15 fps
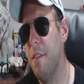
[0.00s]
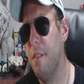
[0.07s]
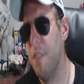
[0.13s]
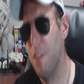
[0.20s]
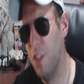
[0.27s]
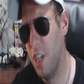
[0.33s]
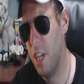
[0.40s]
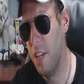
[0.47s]

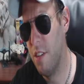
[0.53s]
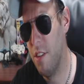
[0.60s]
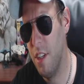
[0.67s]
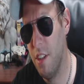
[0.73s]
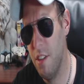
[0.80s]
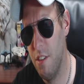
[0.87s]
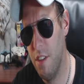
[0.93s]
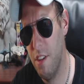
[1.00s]
for
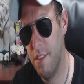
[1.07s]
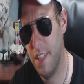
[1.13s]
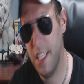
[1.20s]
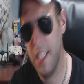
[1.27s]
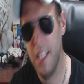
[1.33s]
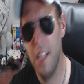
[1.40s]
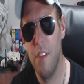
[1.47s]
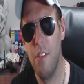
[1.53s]
Justin and stuff
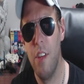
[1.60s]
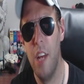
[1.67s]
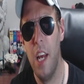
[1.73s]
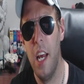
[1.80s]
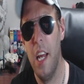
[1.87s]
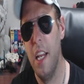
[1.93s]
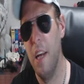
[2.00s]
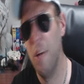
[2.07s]
like this,
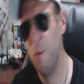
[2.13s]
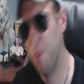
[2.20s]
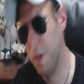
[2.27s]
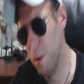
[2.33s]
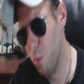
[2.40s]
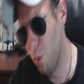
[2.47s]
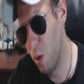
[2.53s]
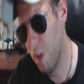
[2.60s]
and
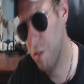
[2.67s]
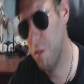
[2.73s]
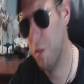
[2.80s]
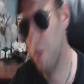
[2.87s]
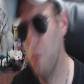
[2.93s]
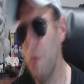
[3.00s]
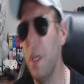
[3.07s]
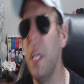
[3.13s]
everybody wants him
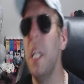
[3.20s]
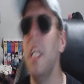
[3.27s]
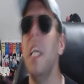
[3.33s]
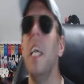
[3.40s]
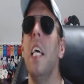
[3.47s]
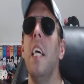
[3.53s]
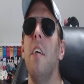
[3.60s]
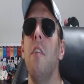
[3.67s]
to win,
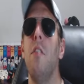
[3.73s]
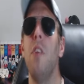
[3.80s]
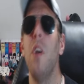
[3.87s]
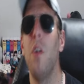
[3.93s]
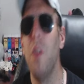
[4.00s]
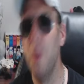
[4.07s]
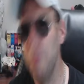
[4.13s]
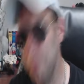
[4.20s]
he's the
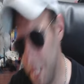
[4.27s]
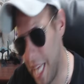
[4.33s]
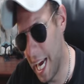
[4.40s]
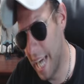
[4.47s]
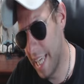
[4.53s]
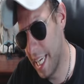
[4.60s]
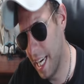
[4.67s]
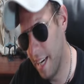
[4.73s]
only
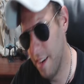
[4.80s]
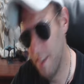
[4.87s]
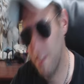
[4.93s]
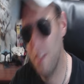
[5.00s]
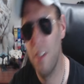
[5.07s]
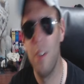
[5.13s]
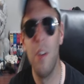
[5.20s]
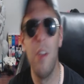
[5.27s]
black
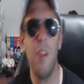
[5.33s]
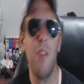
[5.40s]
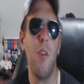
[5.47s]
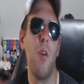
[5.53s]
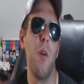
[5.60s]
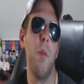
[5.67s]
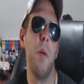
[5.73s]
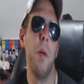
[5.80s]
character in the
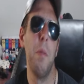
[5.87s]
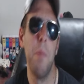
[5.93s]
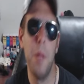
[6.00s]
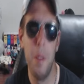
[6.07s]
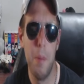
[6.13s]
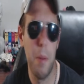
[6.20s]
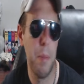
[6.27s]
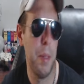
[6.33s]
tournament,
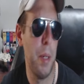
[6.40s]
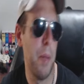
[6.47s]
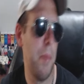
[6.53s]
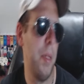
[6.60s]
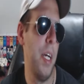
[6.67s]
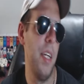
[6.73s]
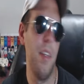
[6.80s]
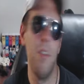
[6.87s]
blah, blah, blah, blah.